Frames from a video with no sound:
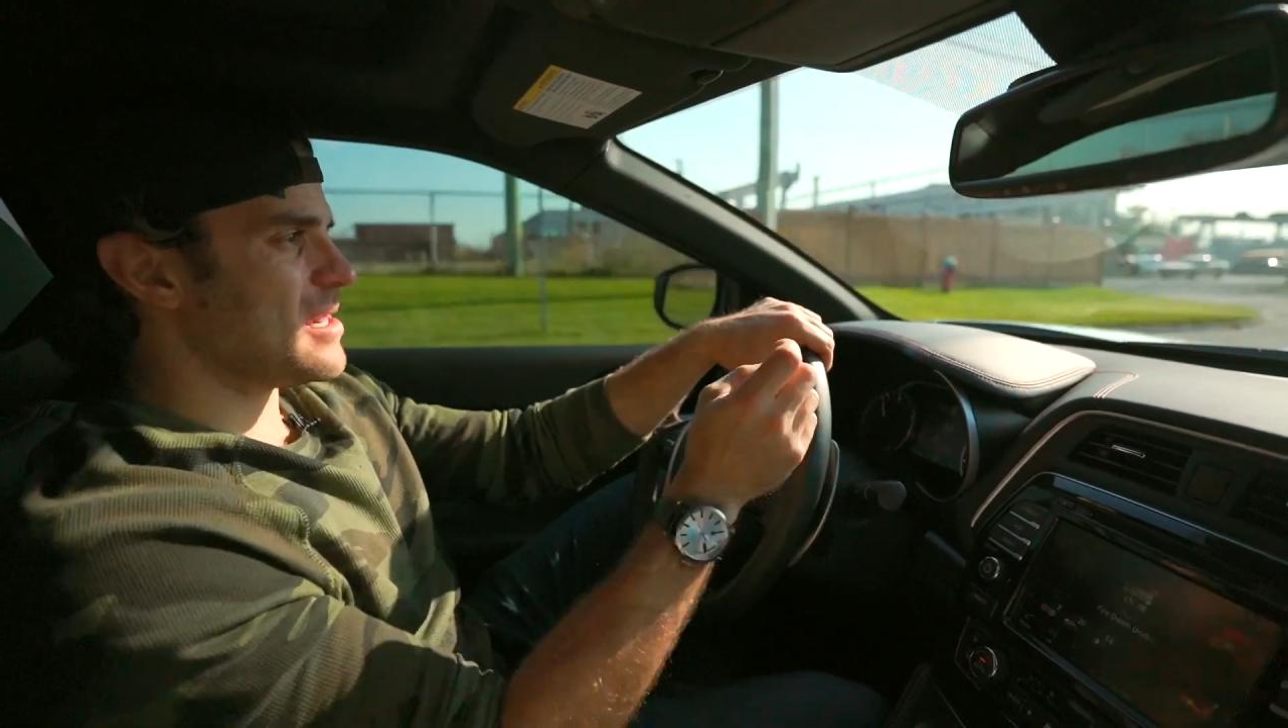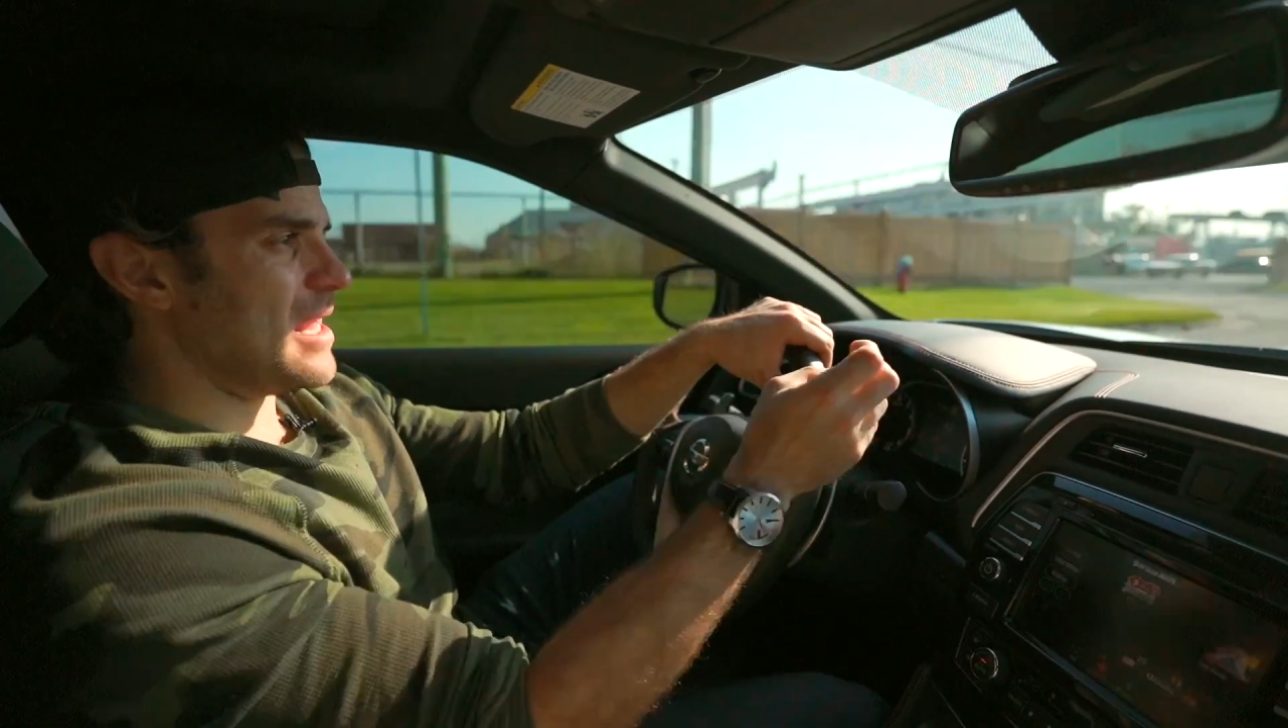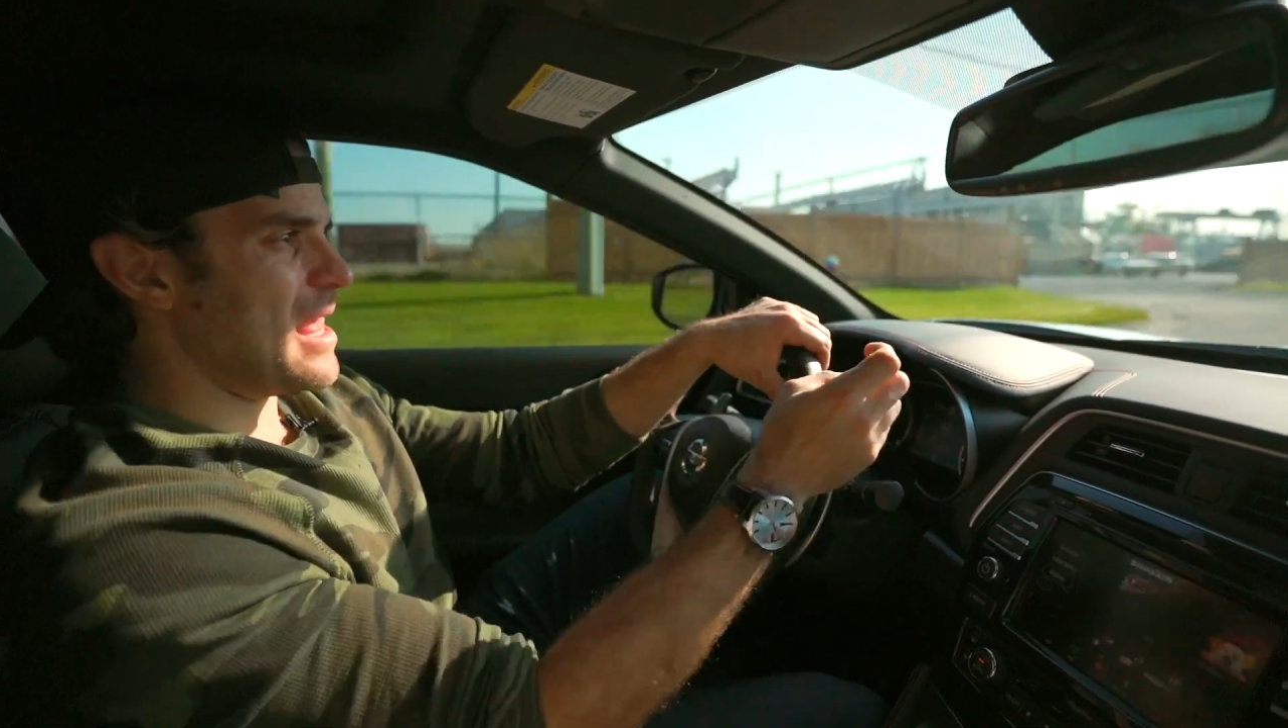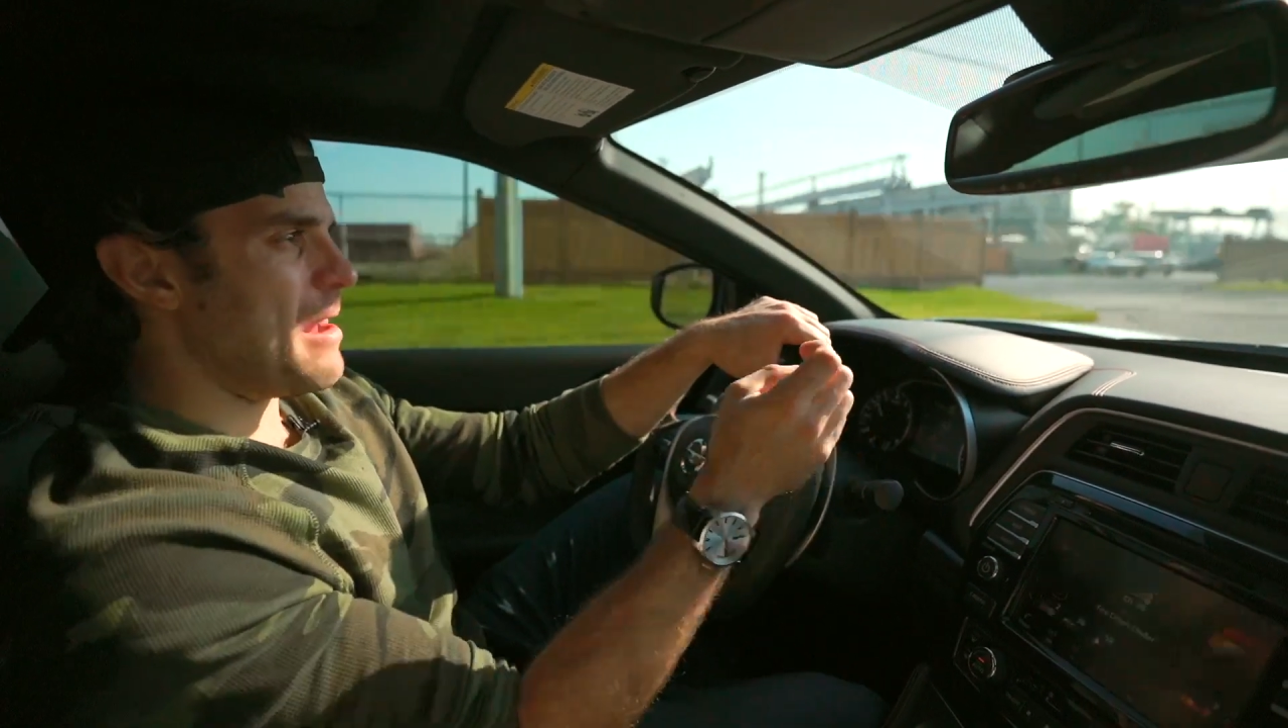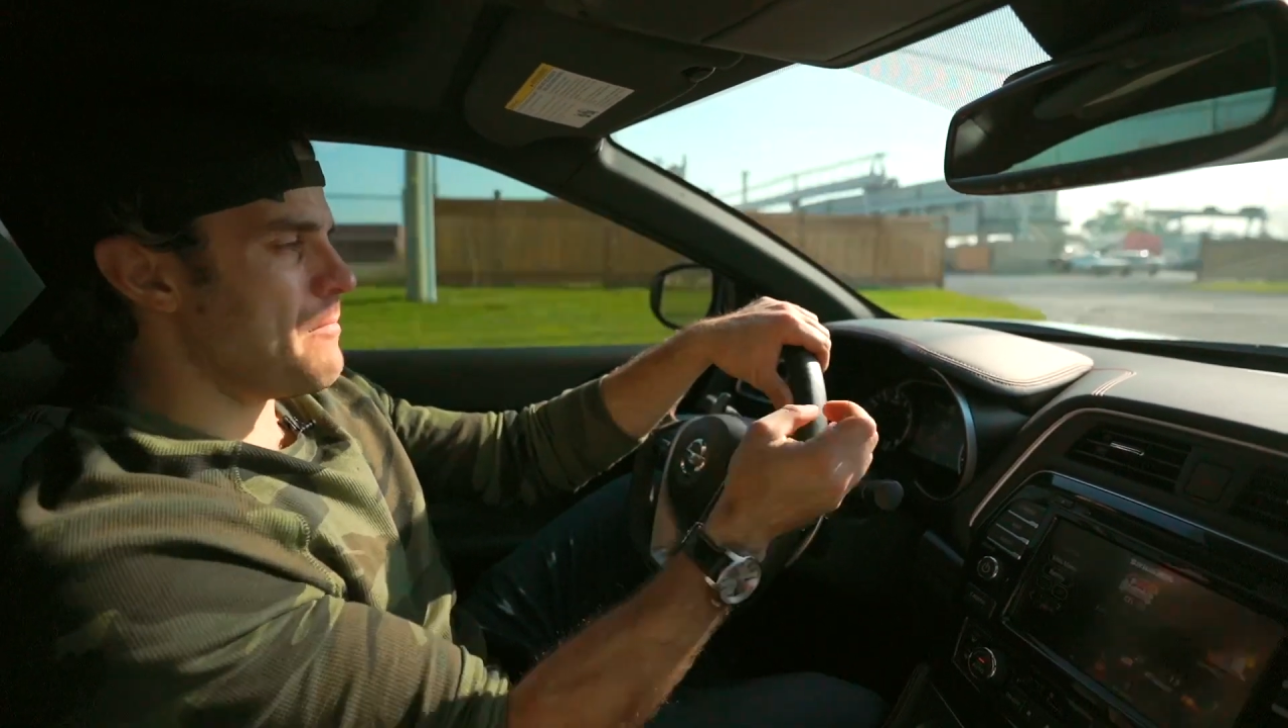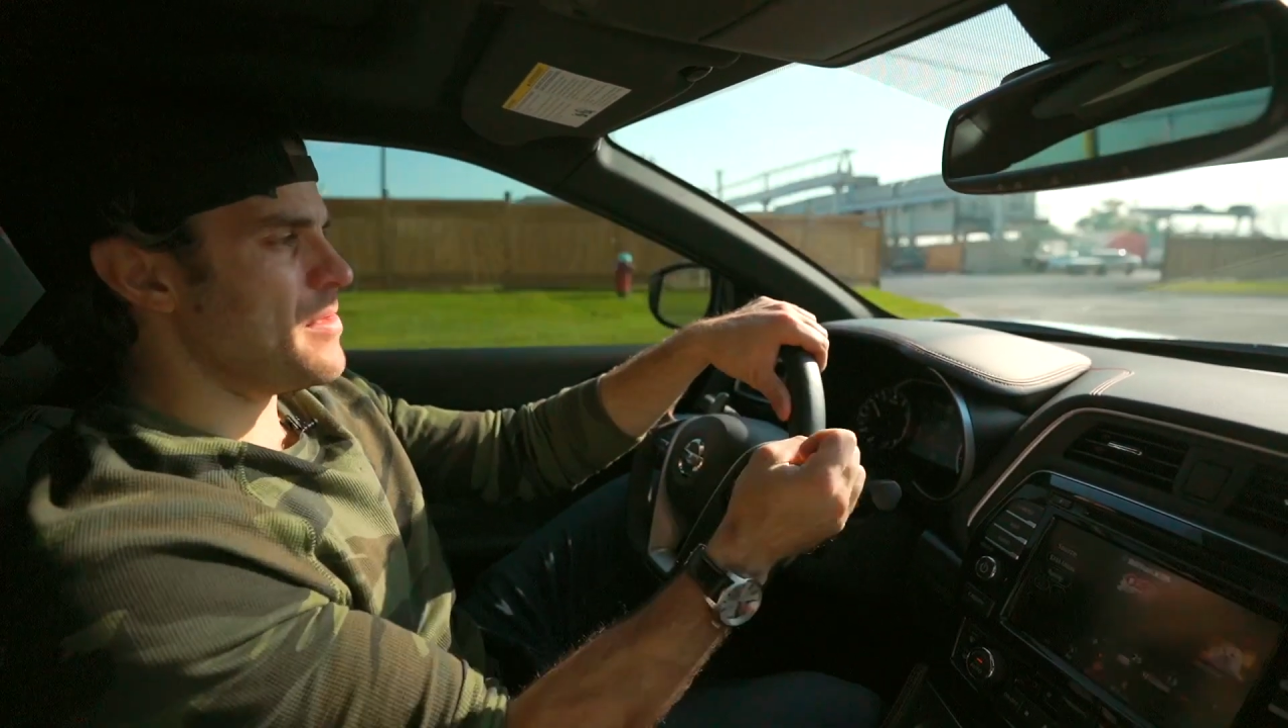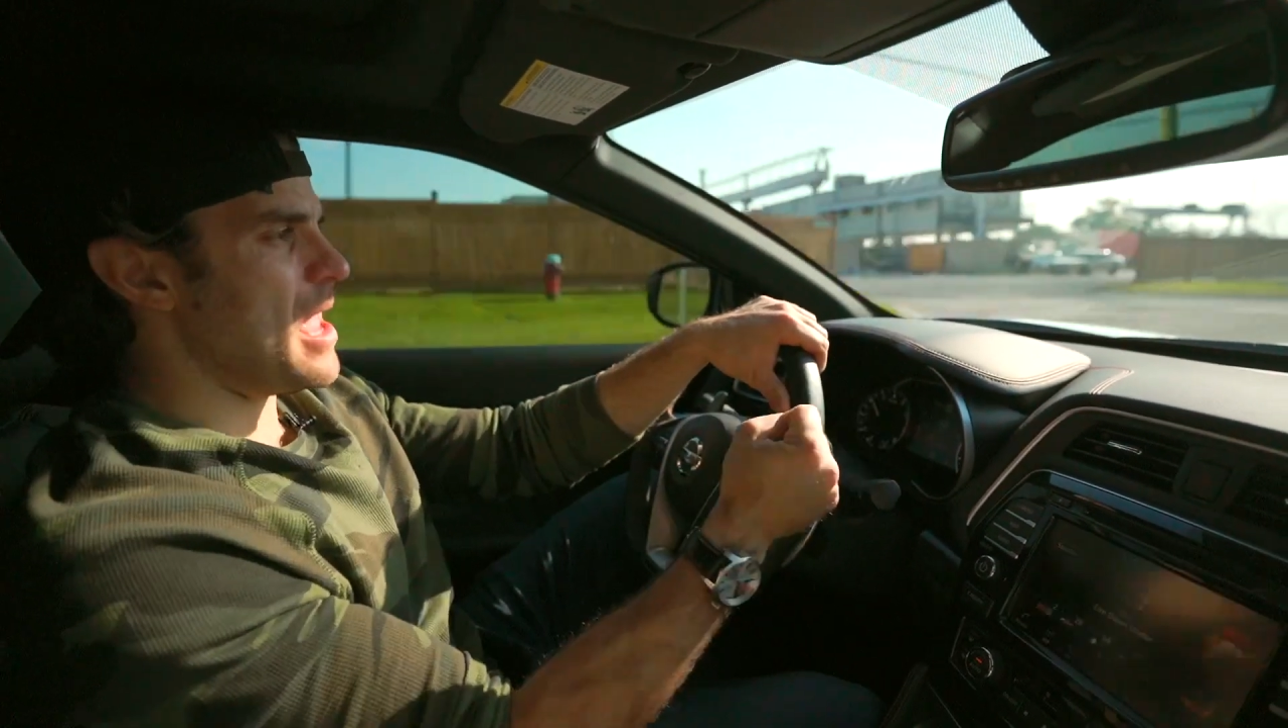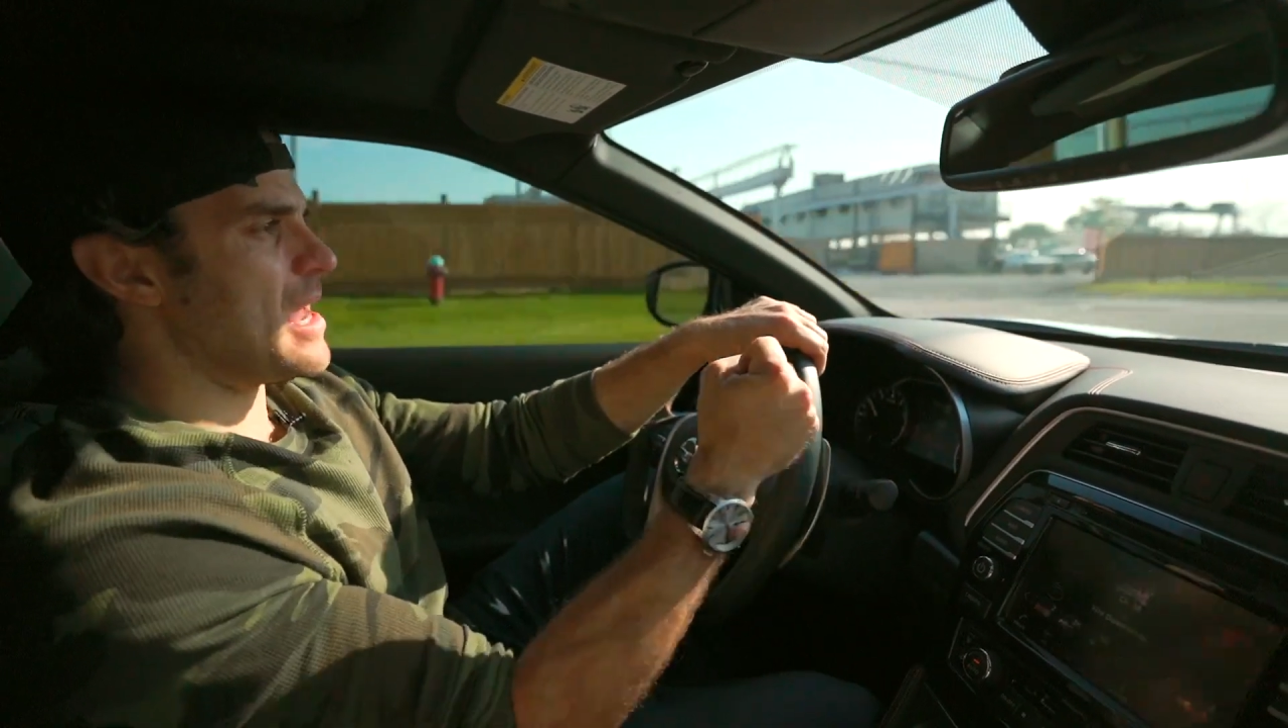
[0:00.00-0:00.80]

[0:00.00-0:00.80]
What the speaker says: like they